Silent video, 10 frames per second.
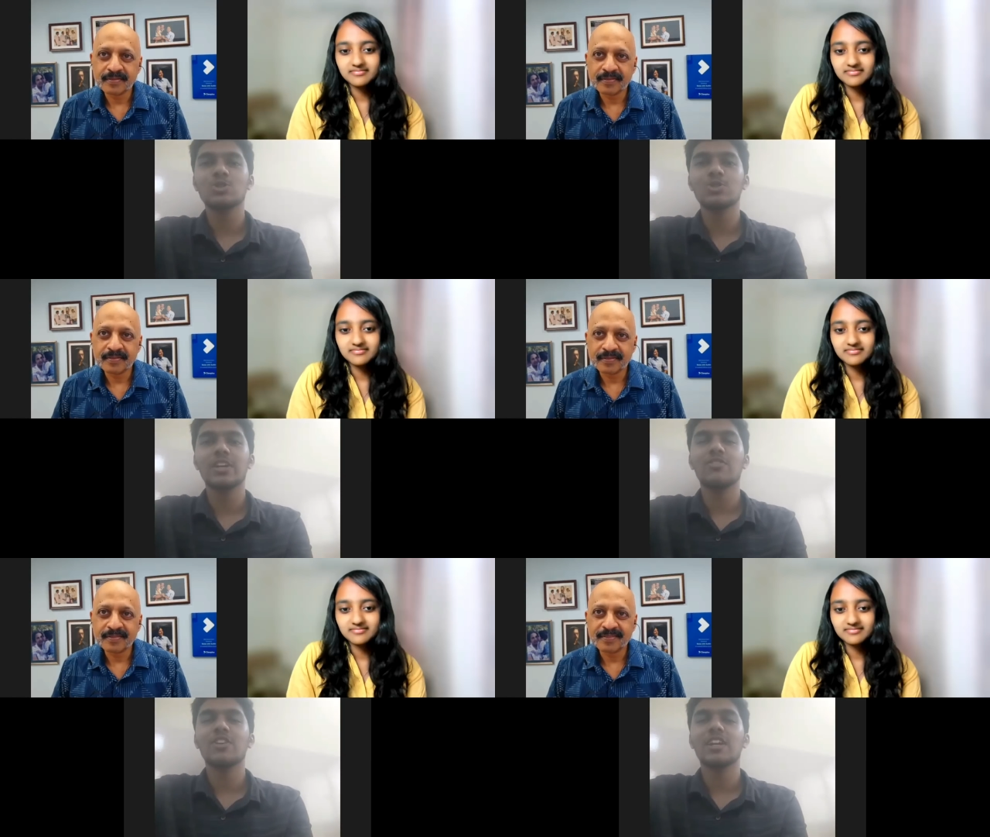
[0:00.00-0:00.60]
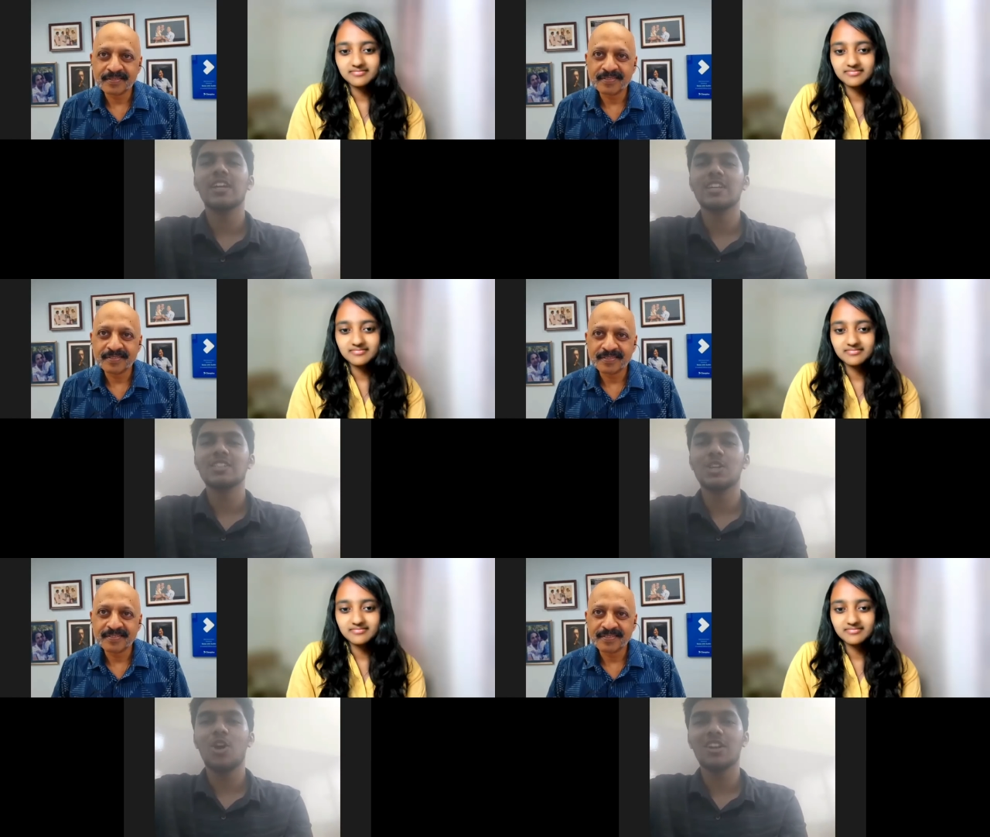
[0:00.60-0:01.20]
Speaker 1: now, so he definitely
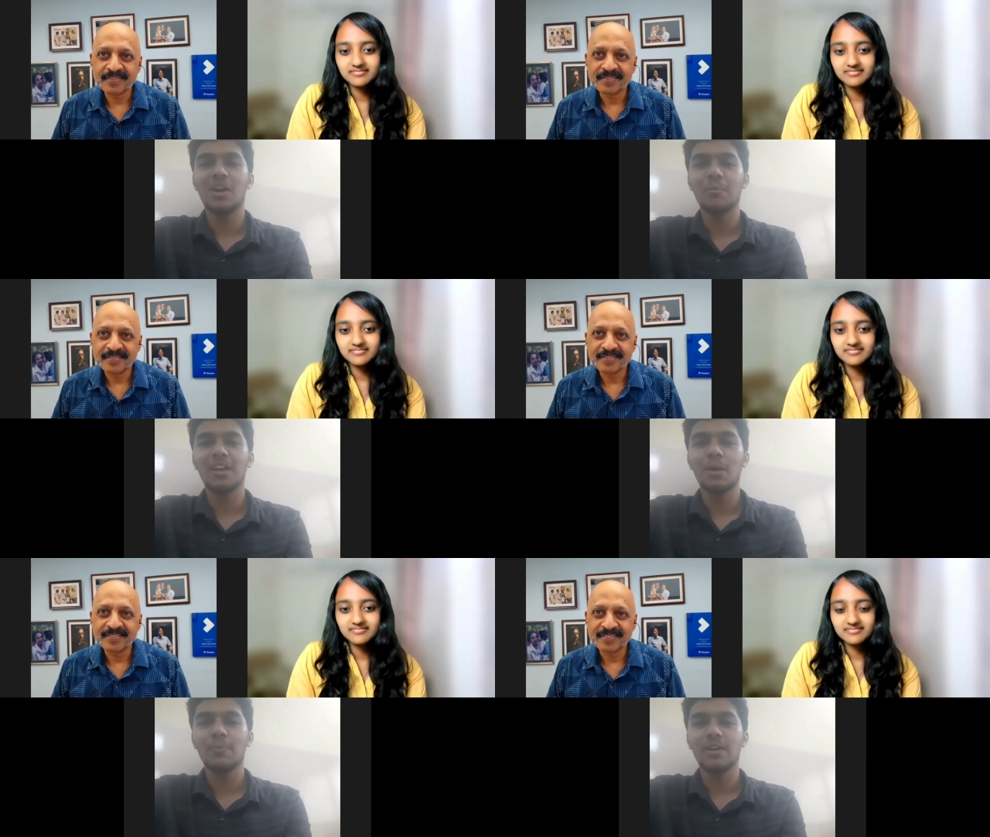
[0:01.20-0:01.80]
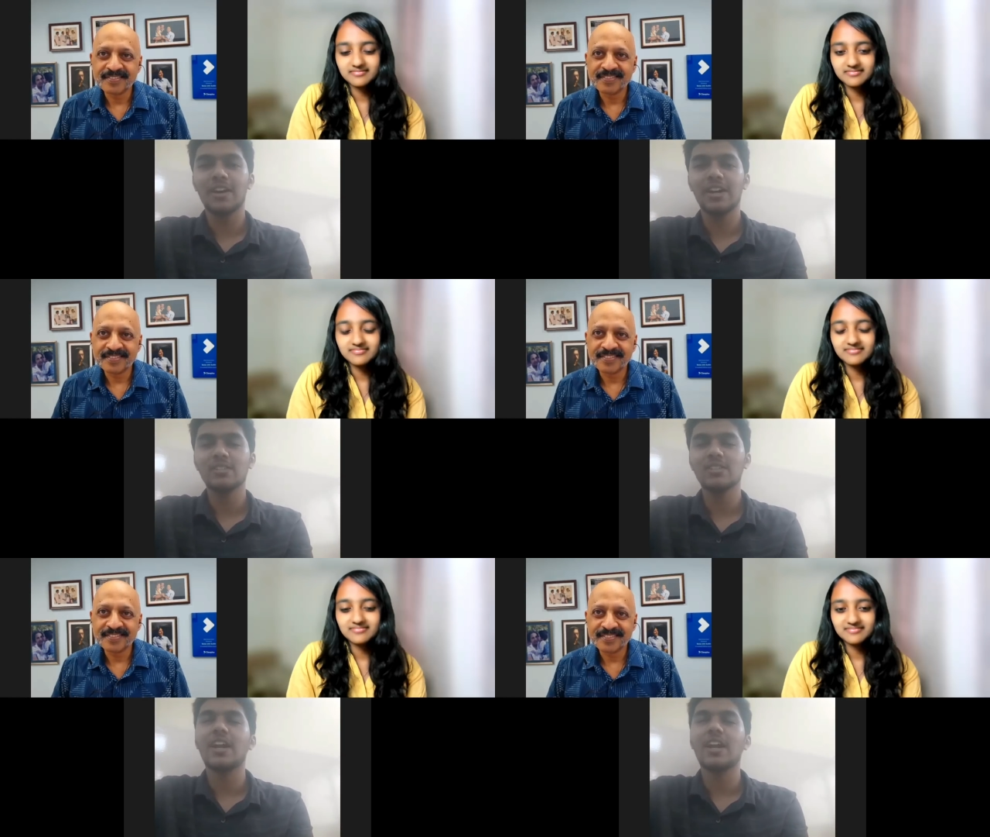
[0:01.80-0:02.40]
has a lot coming up ahead,
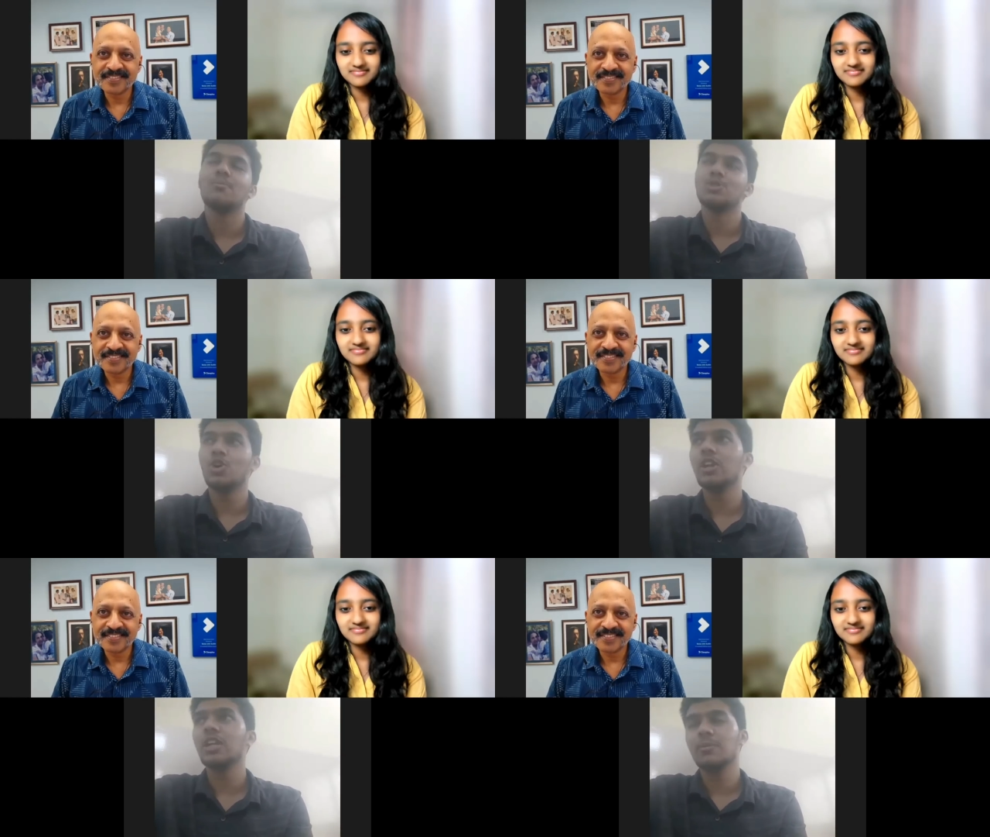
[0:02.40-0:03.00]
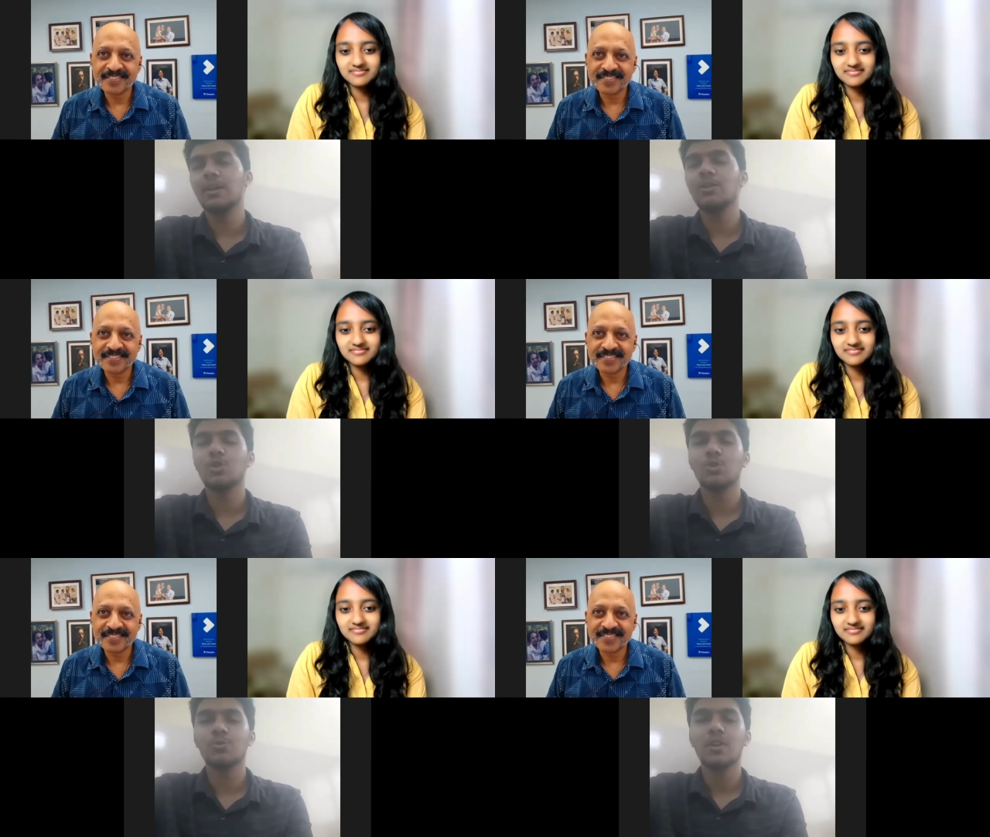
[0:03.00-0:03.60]
and I'm sure he'll be
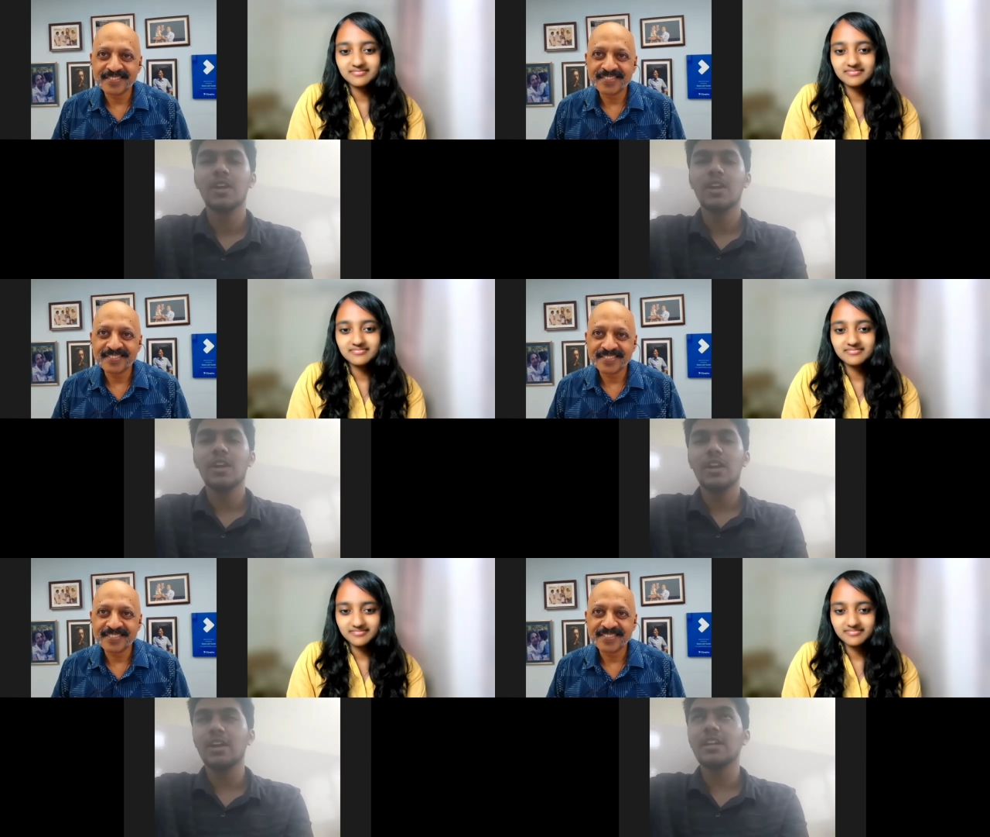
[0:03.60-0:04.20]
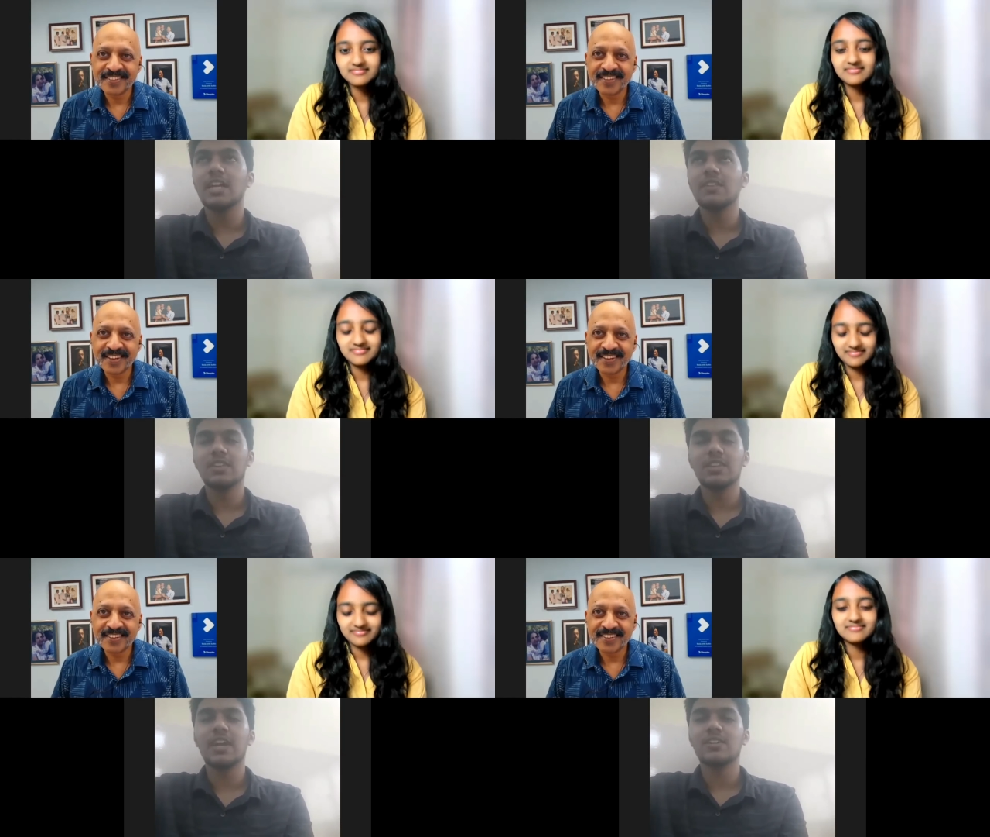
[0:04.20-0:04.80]
able to uh, deal
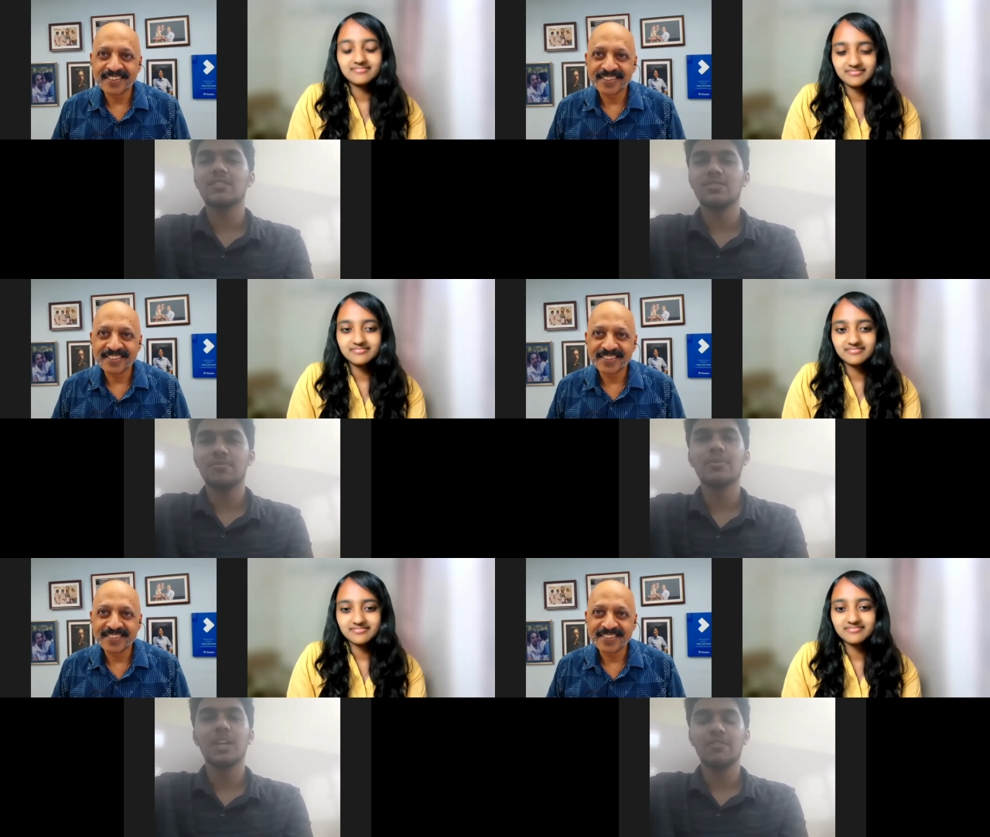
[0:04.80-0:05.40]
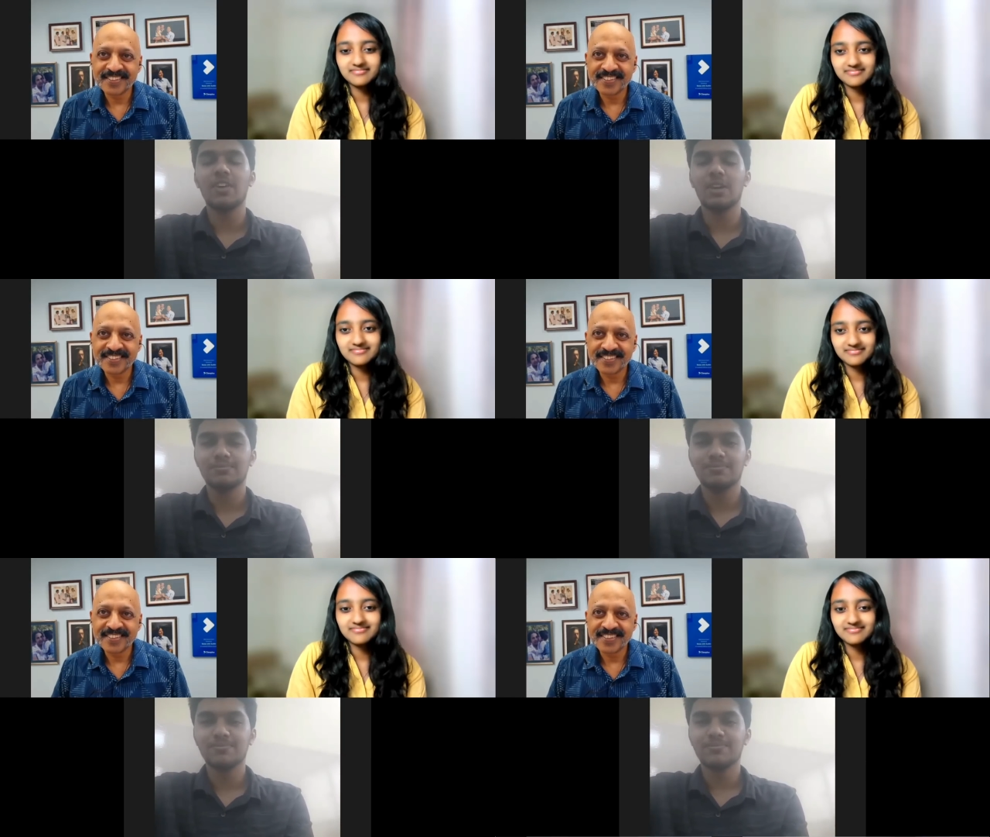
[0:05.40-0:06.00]
with that pretty well.